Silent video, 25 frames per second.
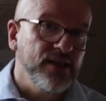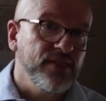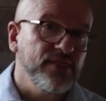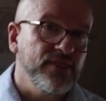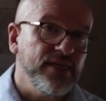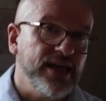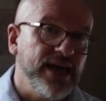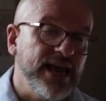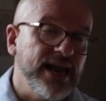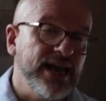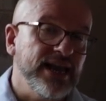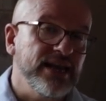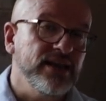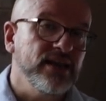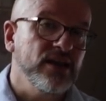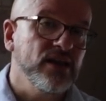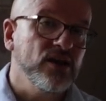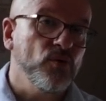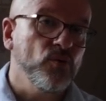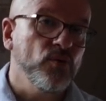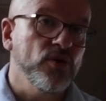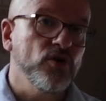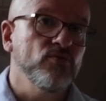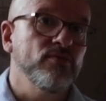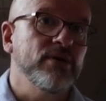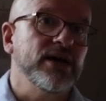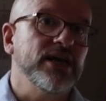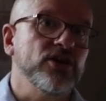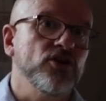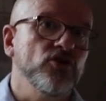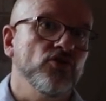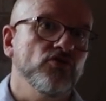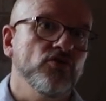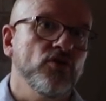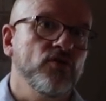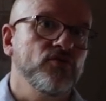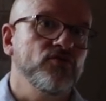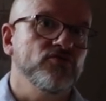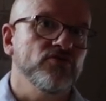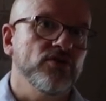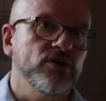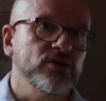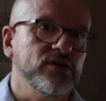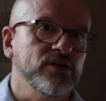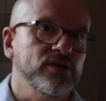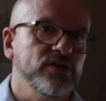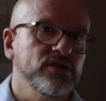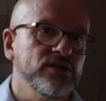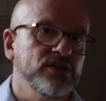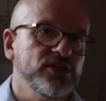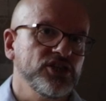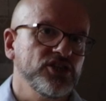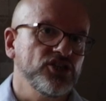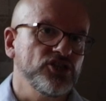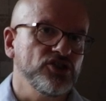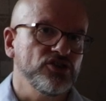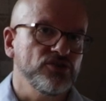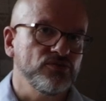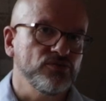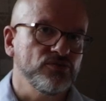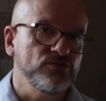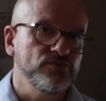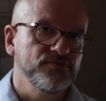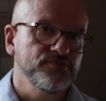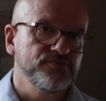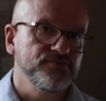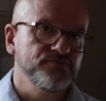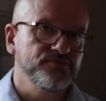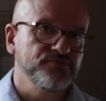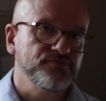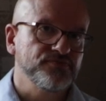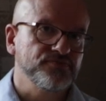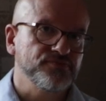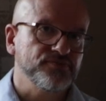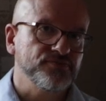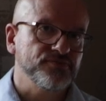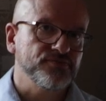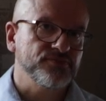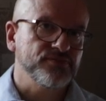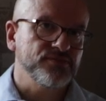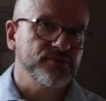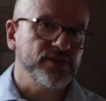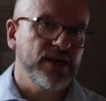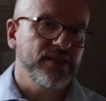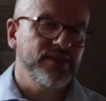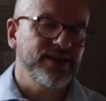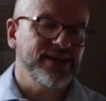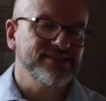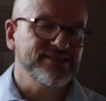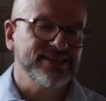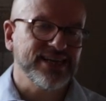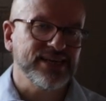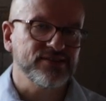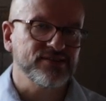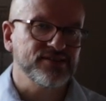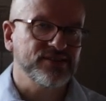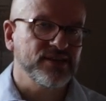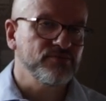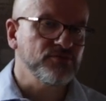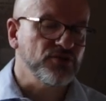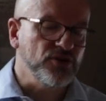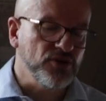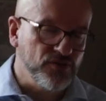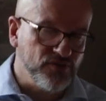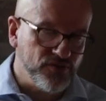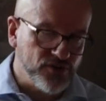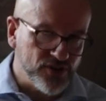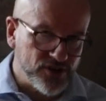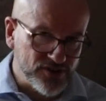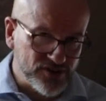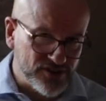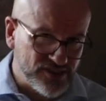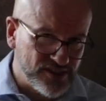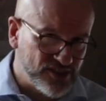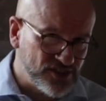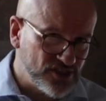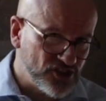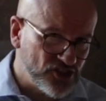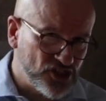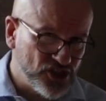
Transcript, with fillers: then we'll make your offer unconditional. And that's how some universities are